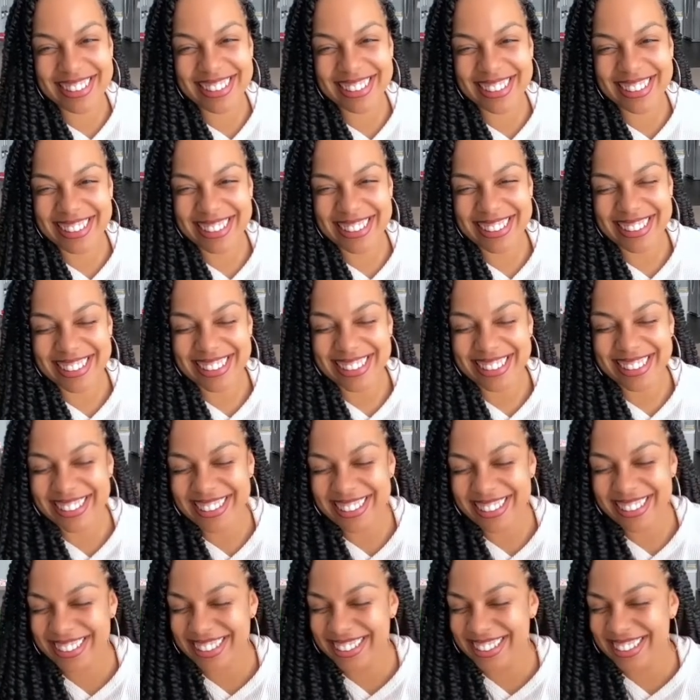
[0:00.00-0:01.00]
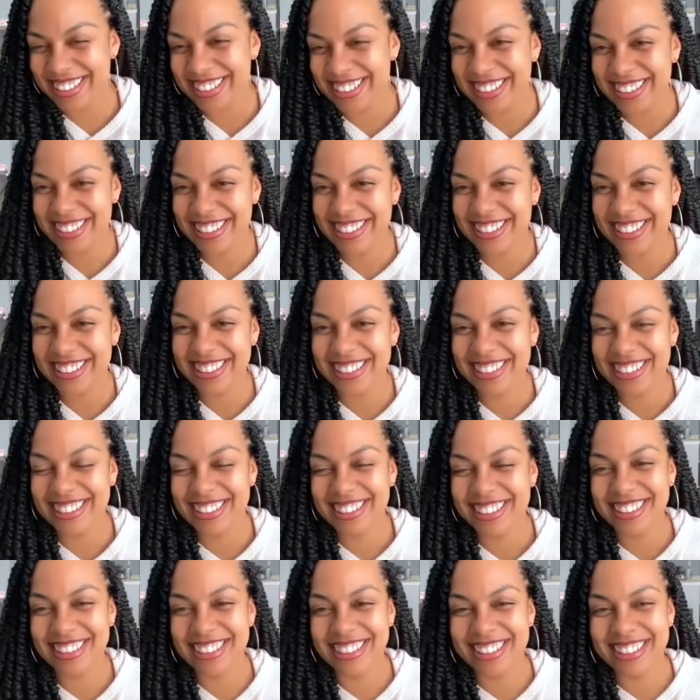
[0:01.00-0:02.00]

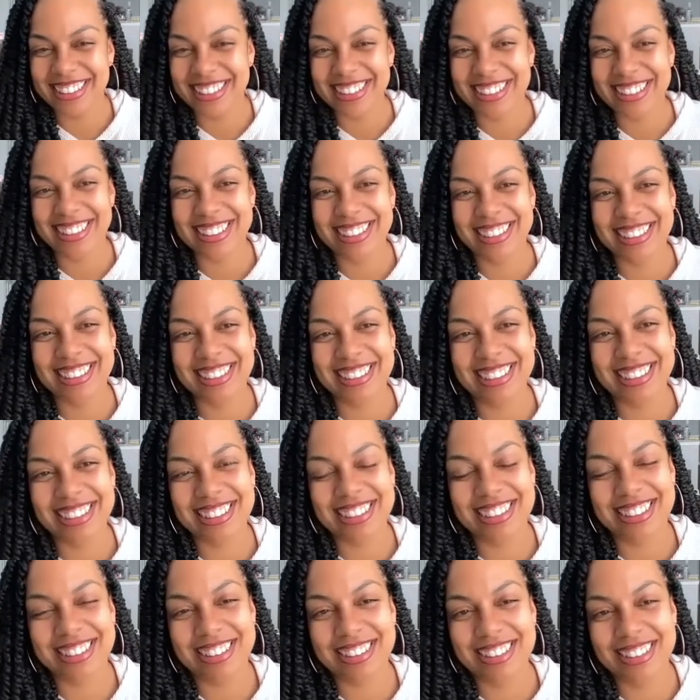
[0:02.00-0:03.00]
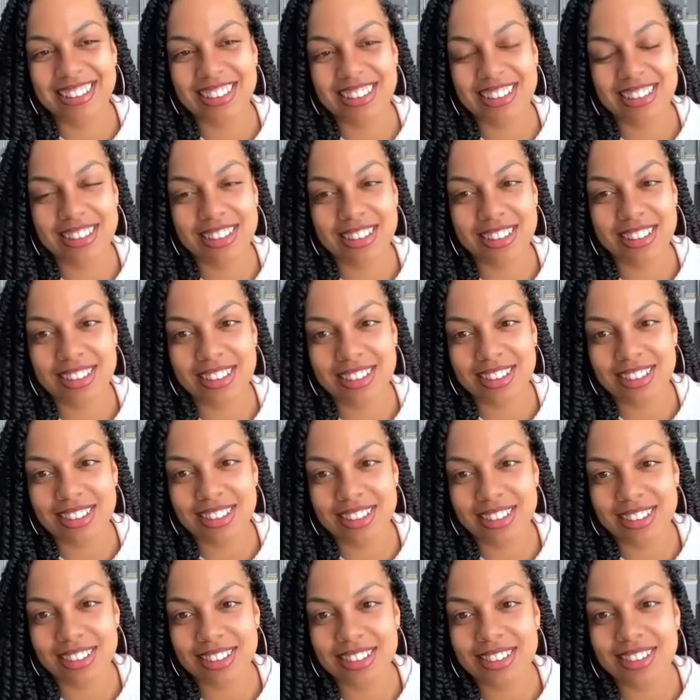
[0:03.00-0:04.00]

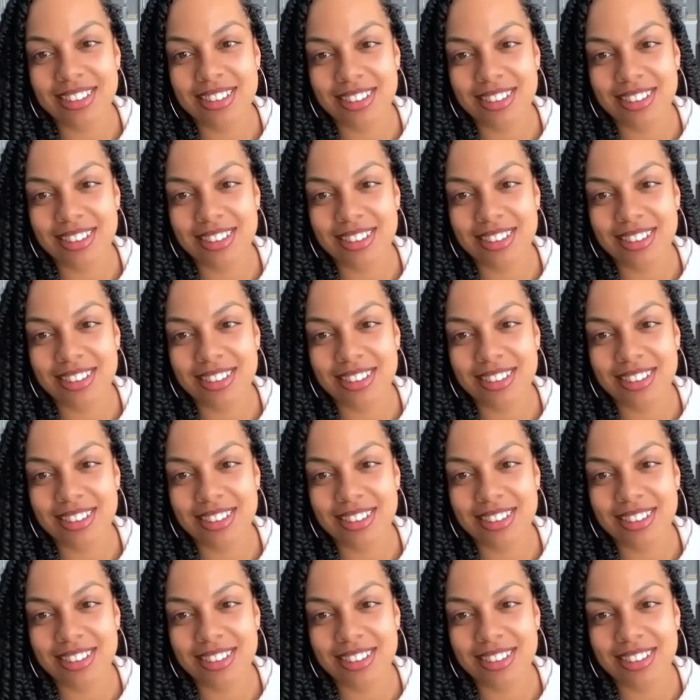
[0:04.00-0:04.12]
This person isn't speaking.